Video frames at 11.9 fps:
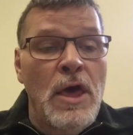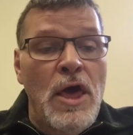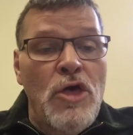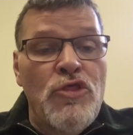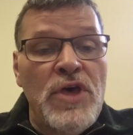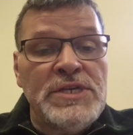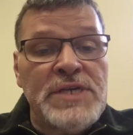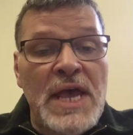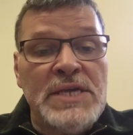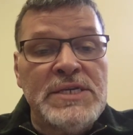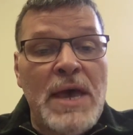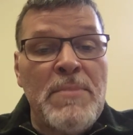This
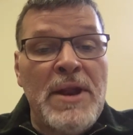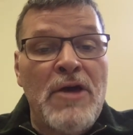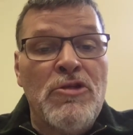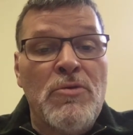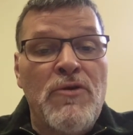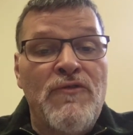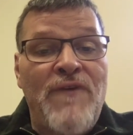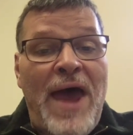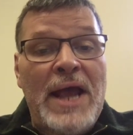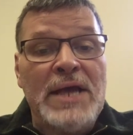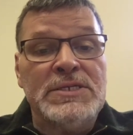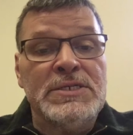examination of the
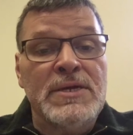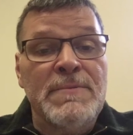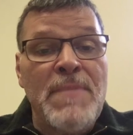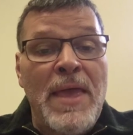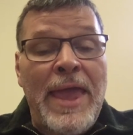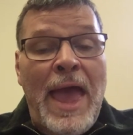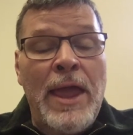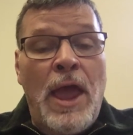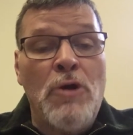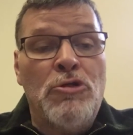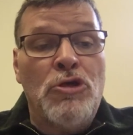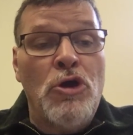facts can
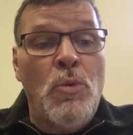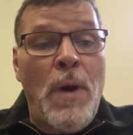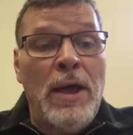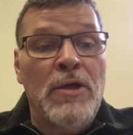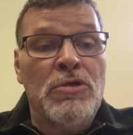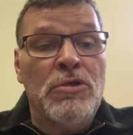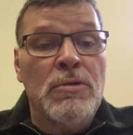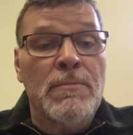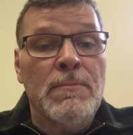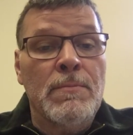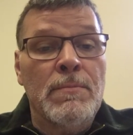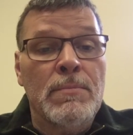go two ways.
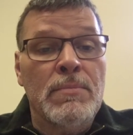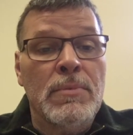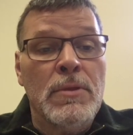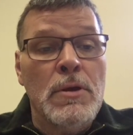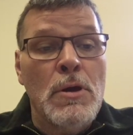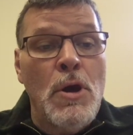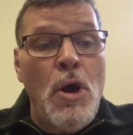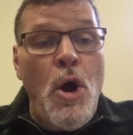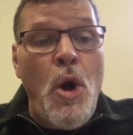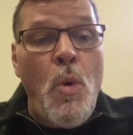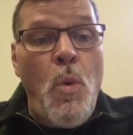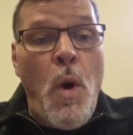
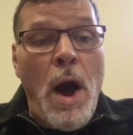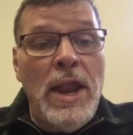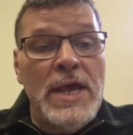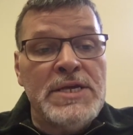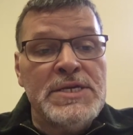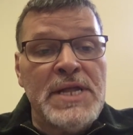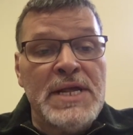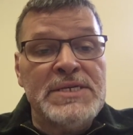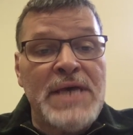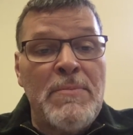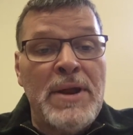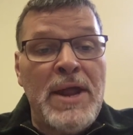While it is an
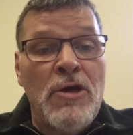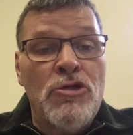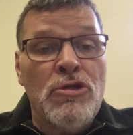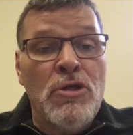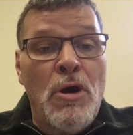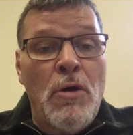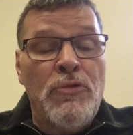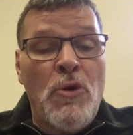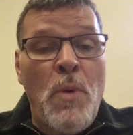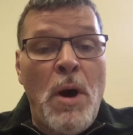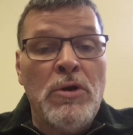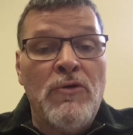examination of the
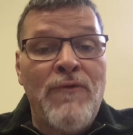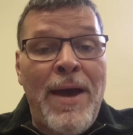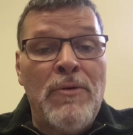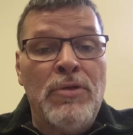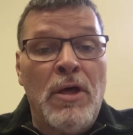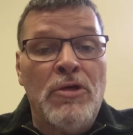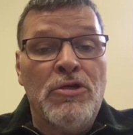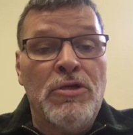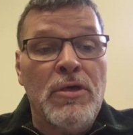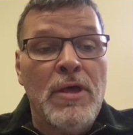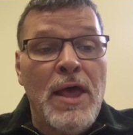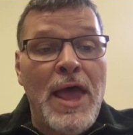world around
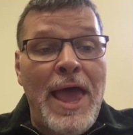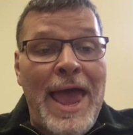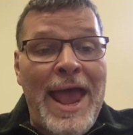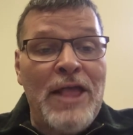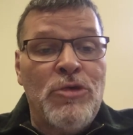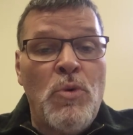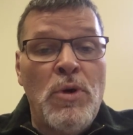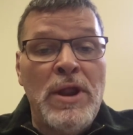us, it will